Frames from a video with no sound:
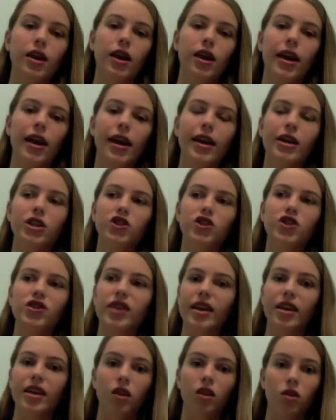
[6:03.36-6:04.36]
and she's
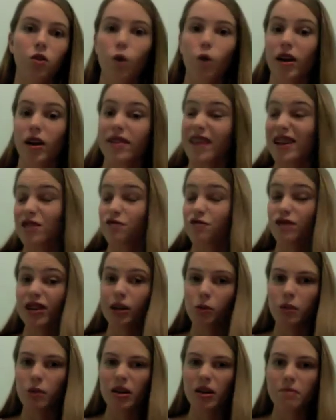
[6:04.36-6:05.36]
like, Lord, that's Rita
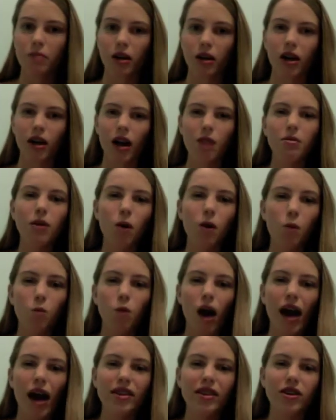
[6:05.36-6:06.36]
Weber. I'm like,
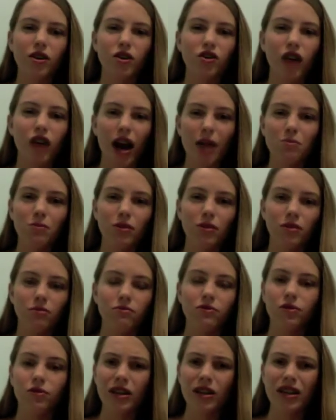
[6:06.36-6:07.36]
why the crap would
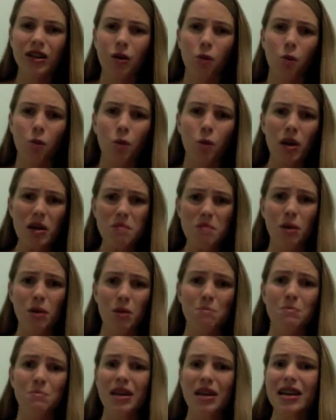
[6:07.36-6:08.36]
Rita Weber
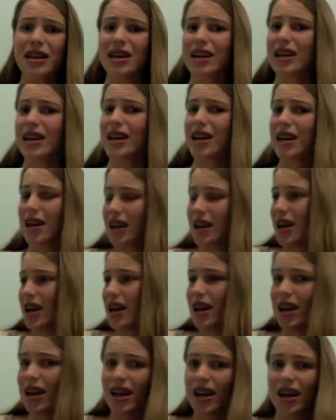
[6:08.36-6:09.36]
be
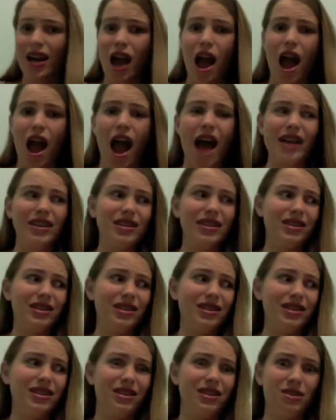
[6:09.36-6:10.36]
at
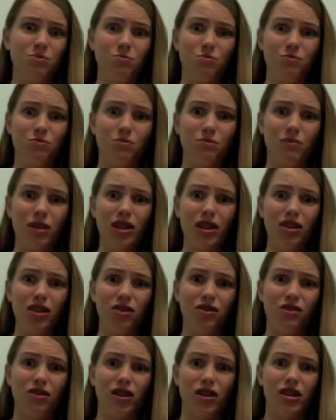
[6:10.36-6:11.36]
the meet and
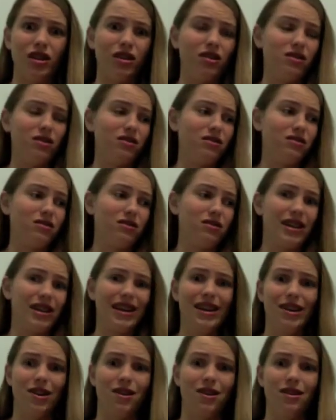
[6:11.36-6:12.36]
greet
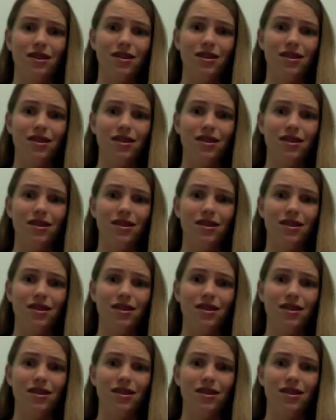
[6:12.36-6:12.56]
here?